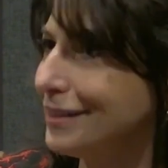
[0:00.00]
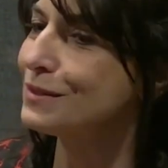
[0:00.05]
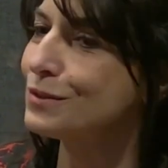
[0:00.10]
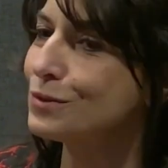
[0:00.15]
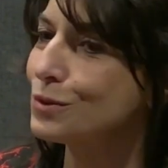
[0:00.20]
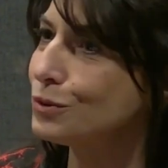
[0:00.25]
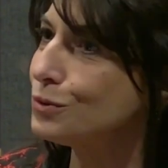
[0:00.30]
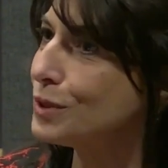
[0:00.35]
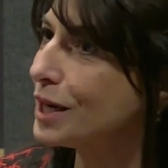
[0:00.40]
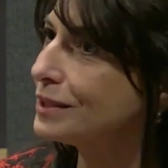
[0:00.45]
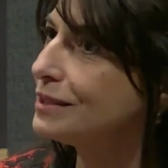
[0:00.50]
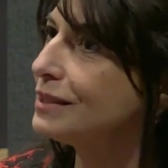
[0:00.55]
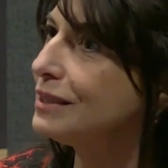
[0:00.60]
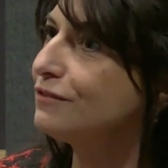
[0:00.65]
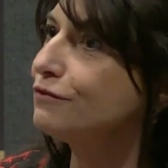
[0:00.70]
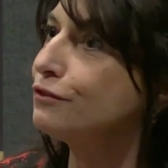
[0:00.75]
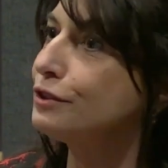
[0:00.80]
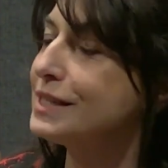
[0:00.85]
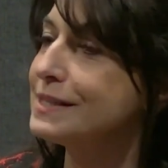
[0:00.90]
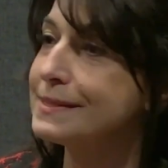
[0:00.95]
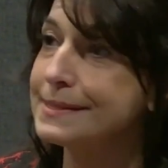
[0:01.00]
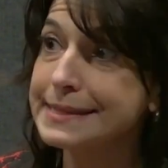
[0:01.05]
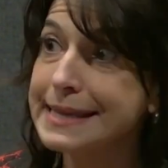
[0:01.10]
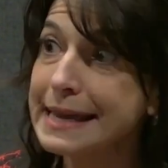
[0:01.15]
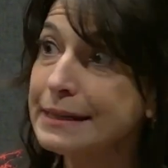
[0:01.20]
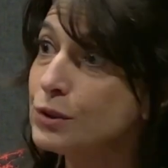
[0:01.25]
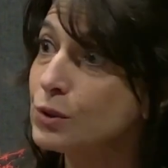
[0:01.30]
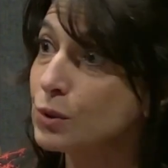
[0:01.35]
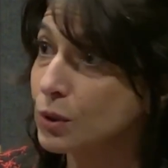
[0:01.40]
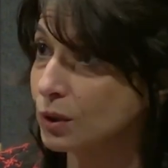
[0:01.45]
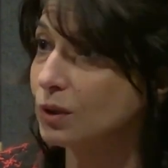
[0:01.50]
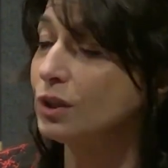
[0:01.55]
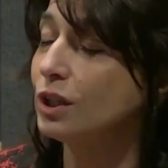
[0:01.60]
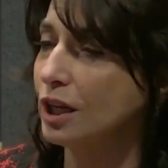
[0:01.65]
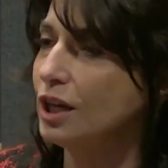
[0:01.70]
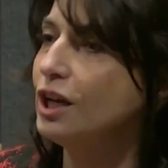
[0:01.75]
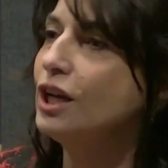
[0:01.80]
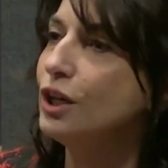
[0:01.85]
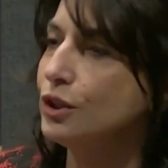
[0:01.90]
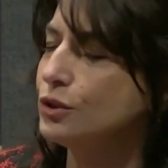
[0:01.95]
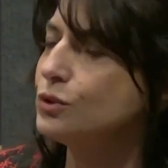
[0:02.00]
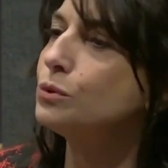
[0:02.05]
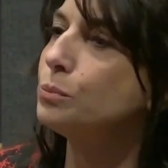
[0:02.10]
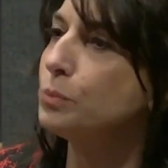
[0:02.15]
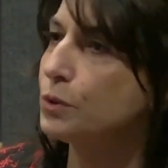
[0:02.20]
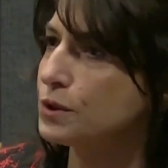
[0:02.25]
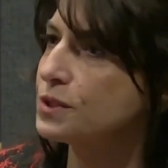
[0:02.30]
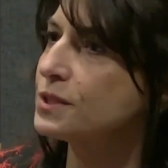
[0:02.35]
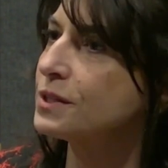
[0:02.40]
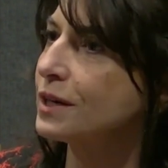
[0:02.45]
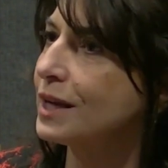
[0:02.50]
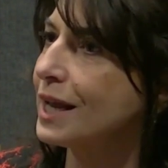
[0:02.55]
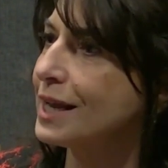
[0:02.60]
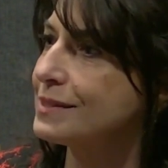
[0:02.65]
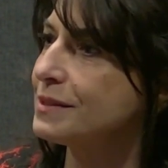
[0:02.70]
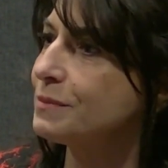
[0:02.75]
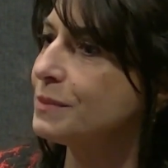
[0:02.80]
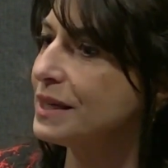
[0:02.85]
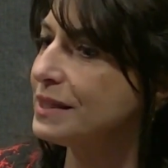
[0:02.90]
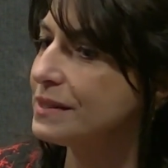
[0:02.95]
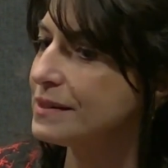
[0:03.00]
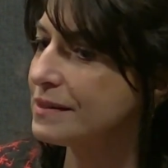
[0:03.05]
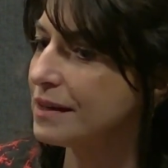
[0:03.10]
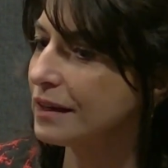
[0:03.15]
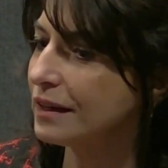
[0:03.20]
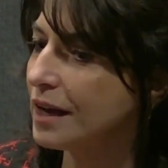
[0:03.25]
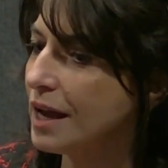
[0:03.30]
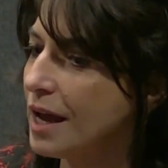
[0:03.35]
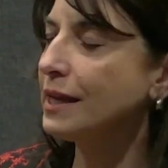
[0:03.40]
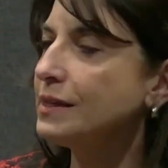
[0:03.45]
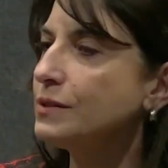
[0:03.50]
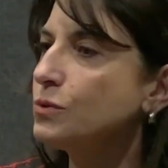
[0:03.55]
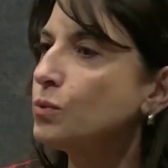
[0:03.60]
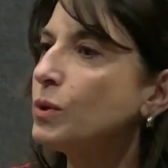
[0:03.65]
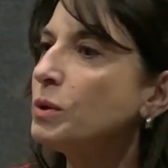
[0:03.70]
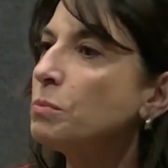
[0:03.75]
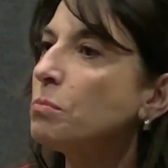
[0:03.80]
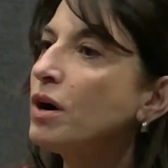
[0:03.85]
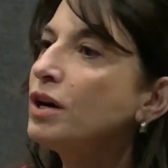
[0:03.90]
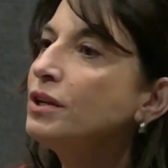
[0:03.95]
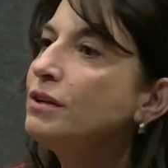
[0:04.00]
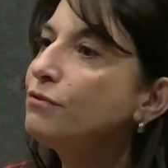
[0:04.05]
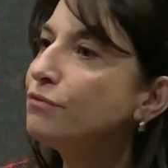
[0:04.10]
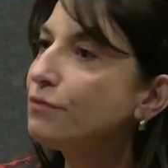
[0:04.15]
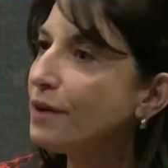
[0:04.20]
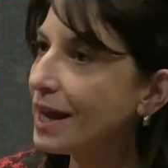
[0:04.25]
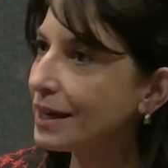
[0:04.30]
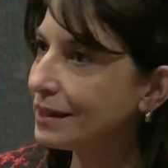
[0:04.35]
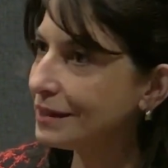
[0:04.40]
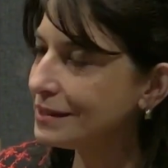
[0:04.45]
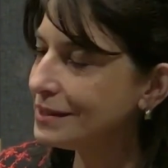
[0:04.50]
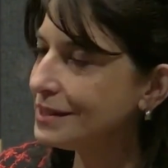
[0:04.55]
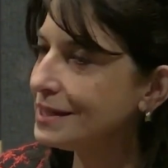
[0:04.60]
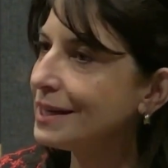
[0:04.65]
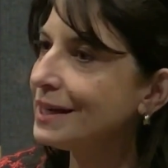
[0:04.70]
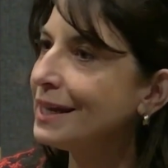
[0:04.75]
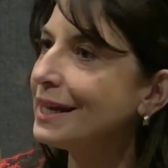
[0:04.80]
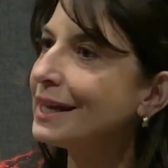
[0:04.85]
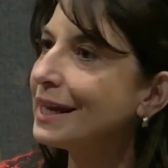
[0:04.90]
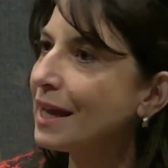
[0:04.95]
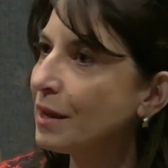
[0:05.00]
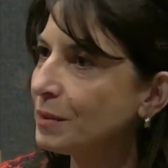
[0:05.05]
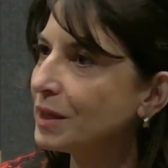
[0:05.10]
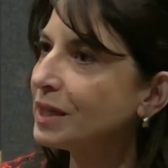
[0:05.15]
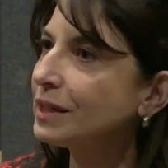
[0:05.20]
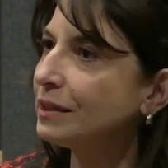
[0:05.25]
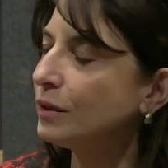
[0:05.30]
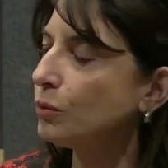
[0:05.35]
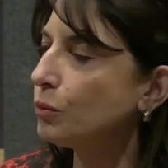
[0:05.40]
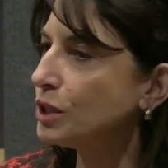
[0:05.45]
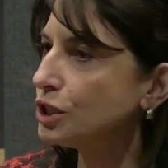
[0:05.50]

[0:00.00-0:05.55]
And so drug delivery is central to personalized medicine, is we modify the DNA chemically.